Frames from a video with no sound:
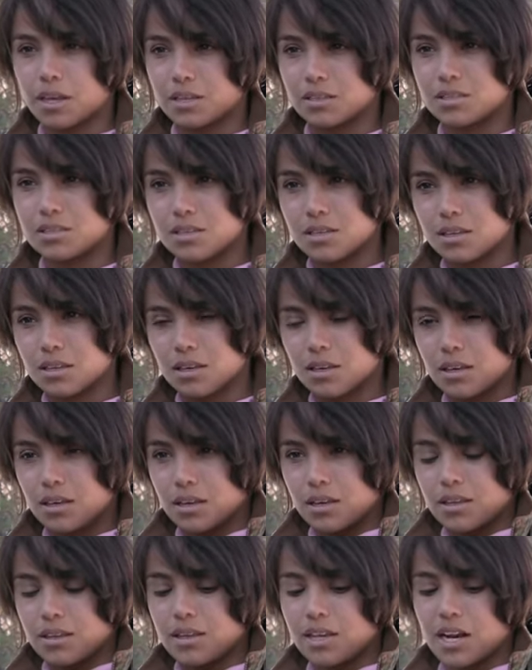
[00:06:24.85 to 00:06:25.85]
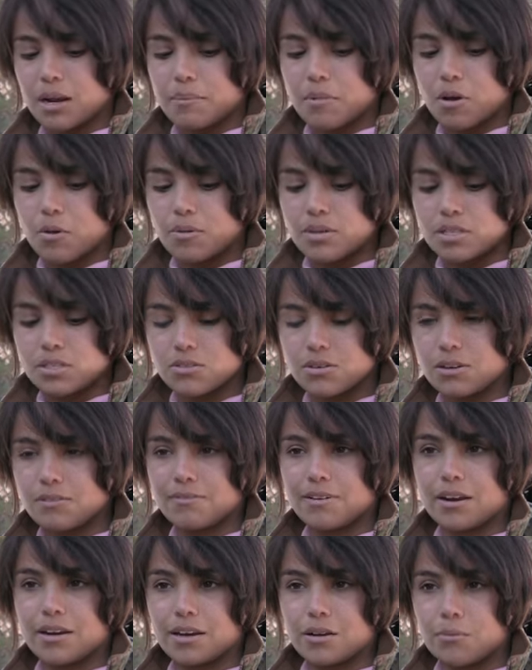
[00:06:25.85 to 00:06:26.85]
and that I'm always doing
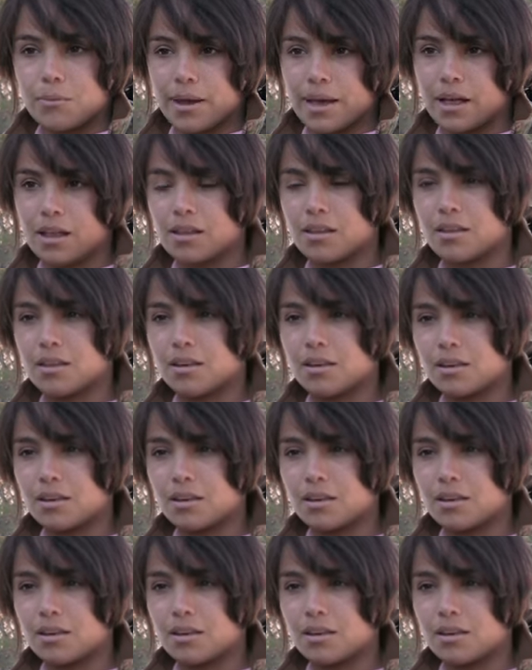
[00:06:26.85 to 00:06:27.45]
very well,